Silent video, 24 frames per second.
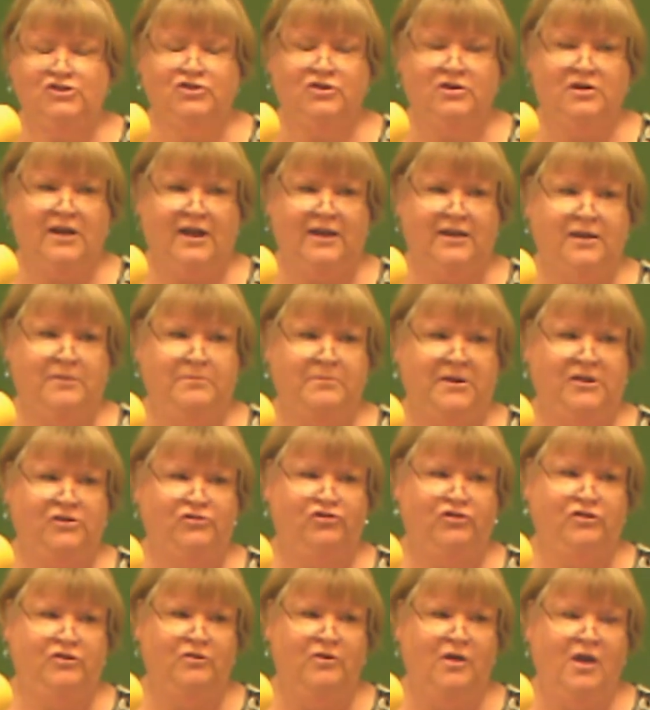and I can meet
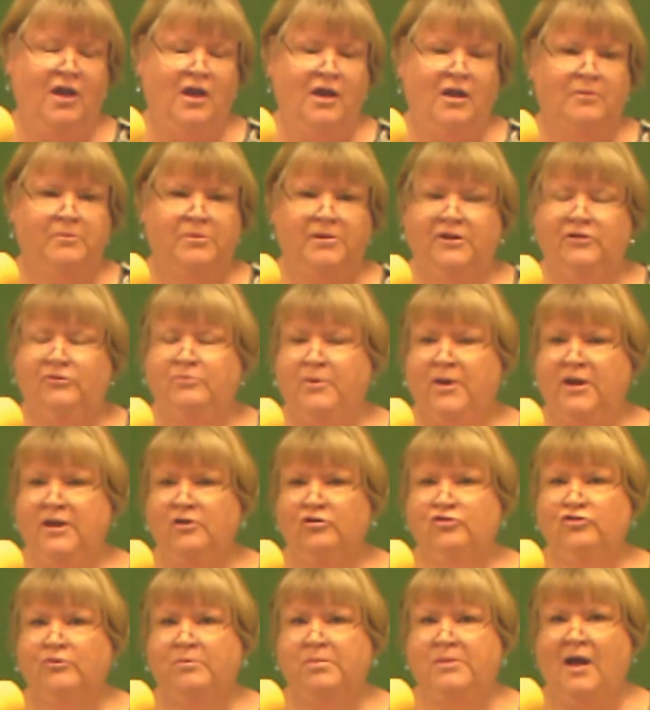you. Please bring your
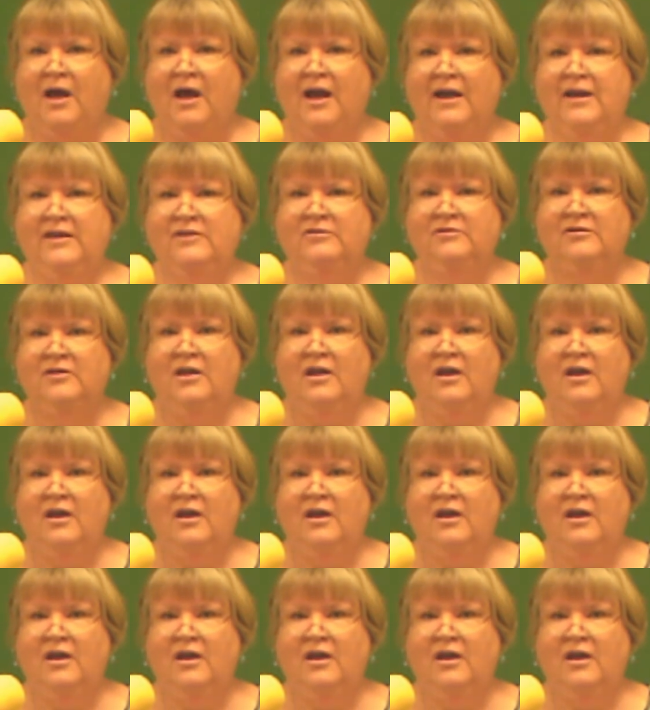supplies.